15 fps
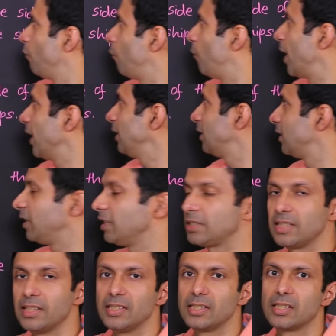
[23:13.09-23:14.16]
find the
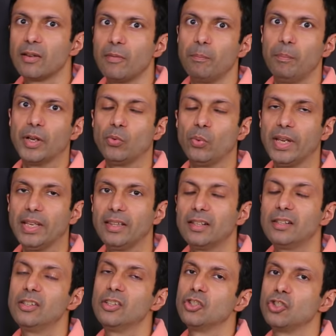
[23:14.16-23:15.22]
distance between
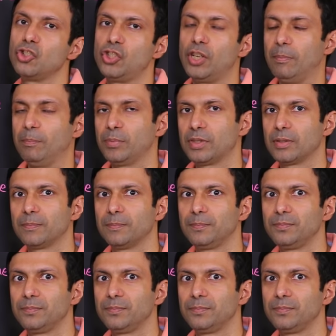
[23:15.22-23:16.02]
the ships.